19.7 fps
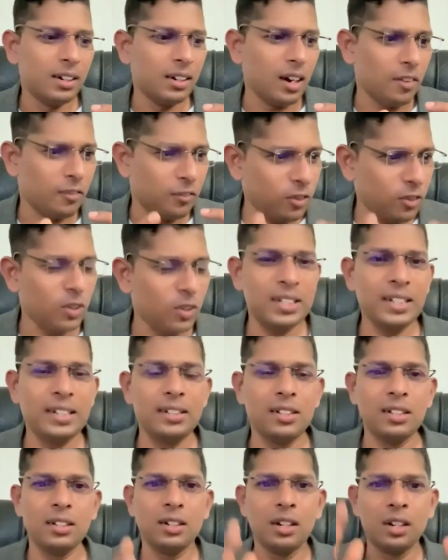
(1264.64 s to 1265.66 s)
of course
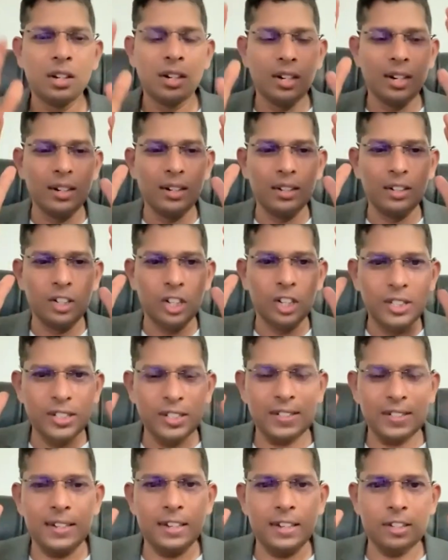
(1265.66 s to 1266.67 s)
it
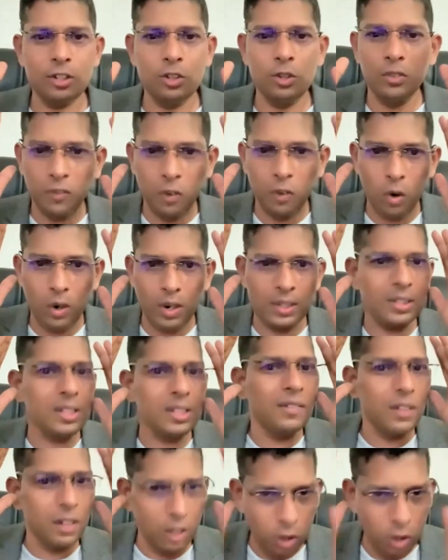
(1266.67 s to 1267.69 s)
teaches us to focus
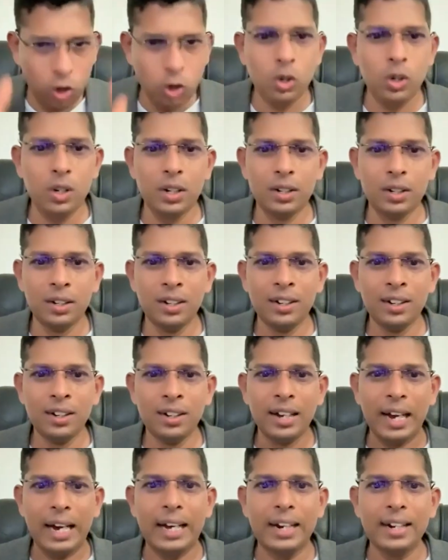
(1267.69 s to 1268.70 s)
our goal,
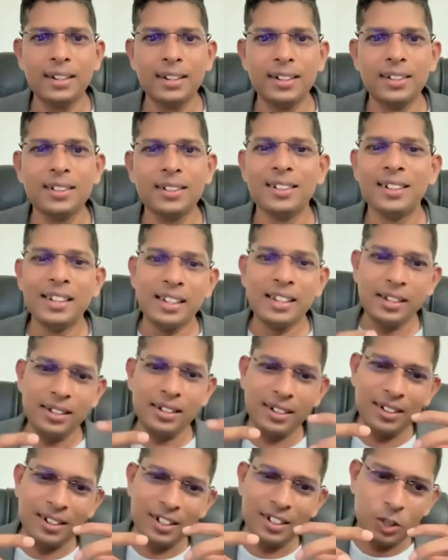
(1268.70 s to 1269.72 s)
and
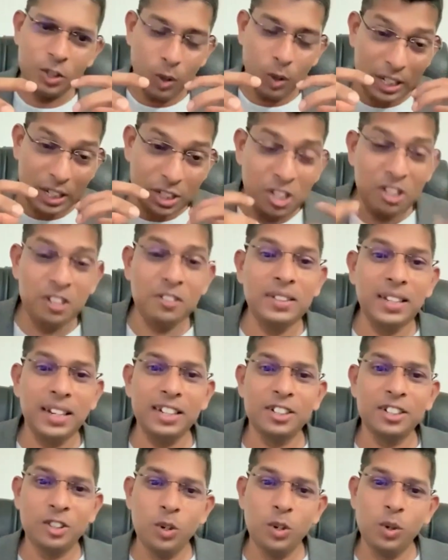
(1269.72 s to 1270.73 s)
to achieve
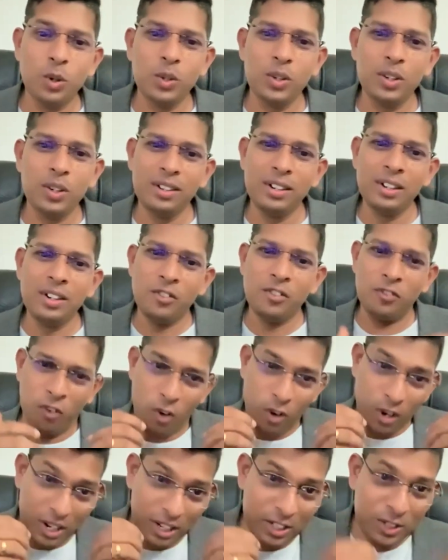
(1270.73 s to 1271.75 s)
that goal,
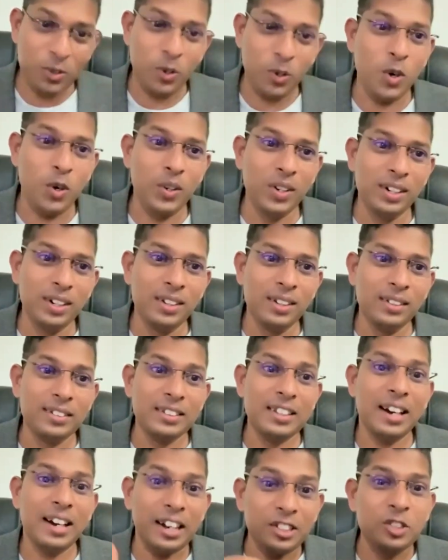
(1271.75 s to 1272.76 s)
focus on
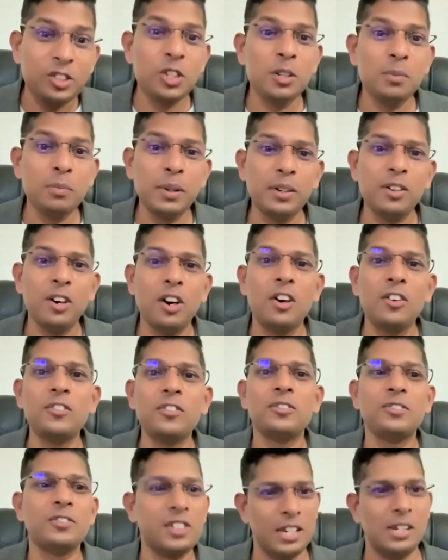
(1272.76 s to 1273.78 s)
the achievement
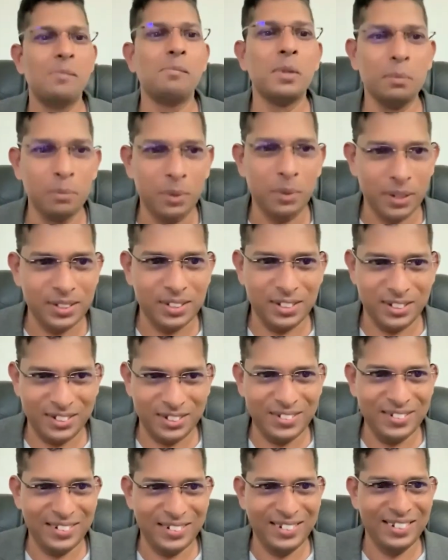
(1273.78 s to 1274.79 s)
of team
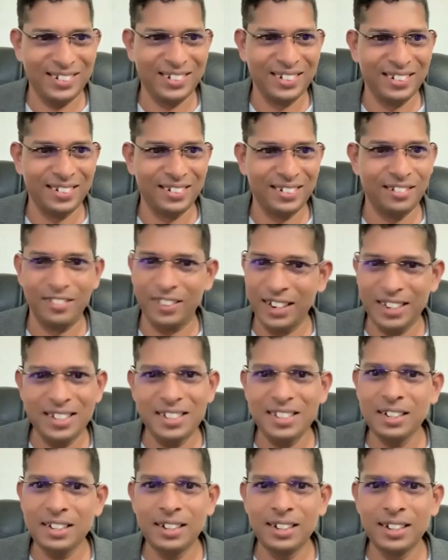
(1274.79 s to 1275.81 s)
members,
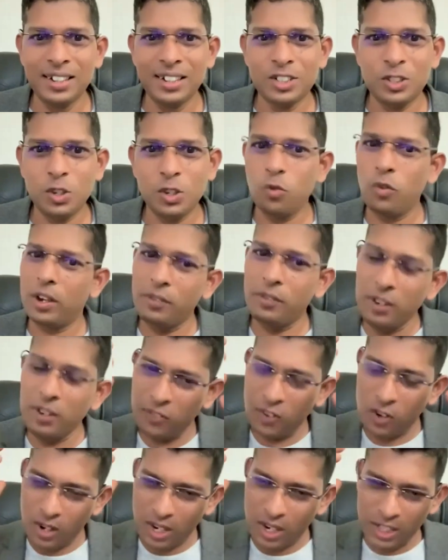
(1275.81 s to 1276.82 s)
right? So when we
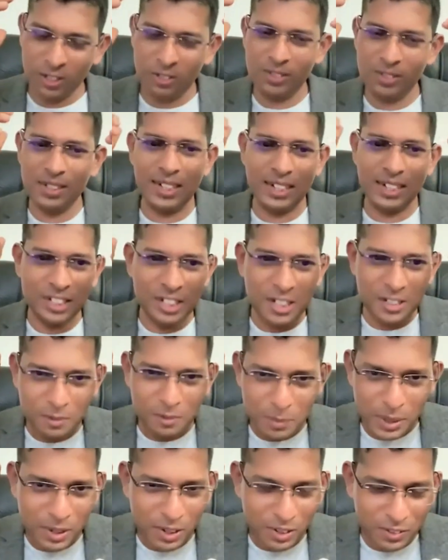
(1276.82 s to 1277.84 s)
focus on the
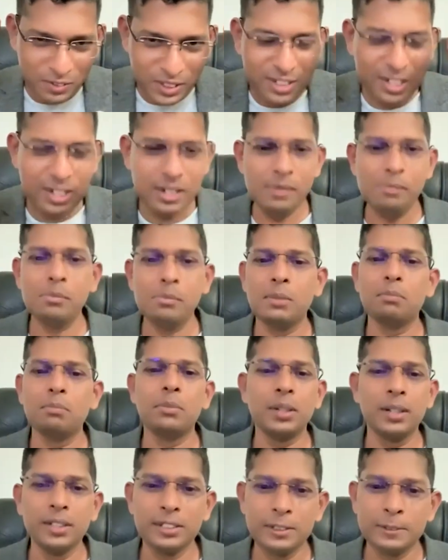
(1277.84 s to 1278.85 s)
achievement of the team
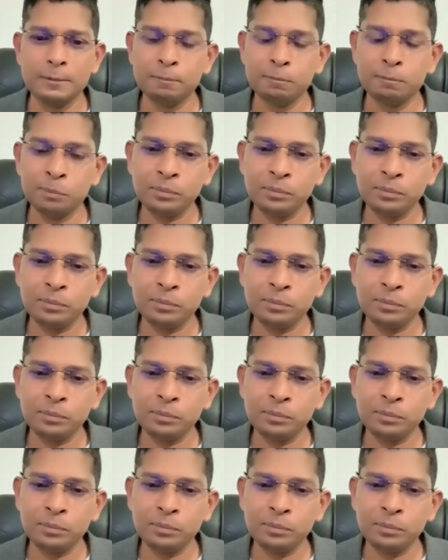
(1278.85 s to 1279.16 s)
members,